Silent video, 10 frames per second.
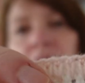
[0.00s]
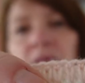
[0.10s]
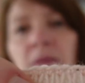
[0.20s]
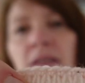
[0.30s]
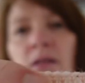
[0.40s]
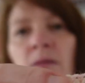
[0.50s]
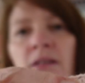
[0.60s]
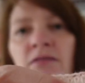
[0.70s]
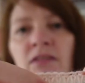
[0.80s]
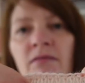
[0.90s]
So I did
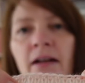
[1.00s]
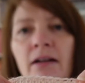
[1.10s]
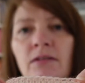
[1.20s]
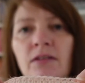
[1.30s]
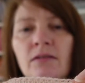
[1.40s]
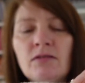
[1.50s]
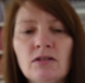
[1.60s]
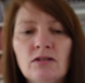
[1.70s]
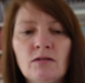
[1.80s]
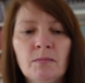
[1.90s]
quite a few rounds of
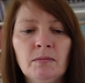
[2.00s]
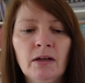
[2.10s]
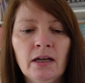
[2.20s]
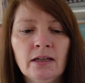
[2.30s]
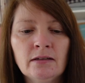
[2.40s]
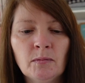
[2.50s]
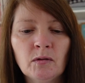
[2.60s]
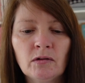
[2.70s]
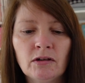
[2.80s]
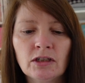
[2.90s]
just drop double
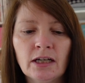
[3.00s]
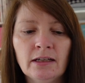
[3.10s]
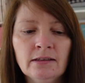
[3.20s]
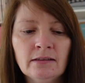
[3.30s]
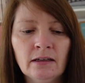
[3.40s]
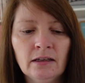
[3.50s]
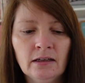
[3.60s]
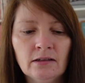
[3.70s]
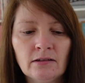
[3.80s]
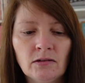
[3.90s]
crochets,
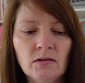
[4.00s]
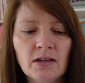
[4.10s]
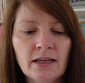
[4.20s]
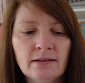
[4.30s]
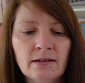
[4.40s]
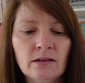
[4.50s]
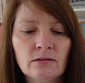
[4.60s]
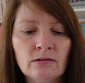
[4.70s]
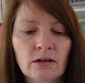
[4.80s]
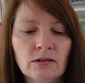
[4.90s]
so UK
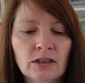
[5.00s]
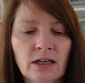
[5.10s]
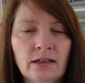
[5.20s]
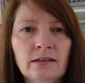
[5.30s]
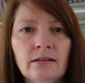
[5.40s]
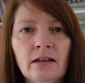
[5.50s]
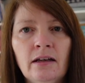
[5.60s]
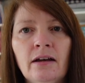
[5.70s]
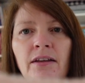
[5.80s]
single crochets. I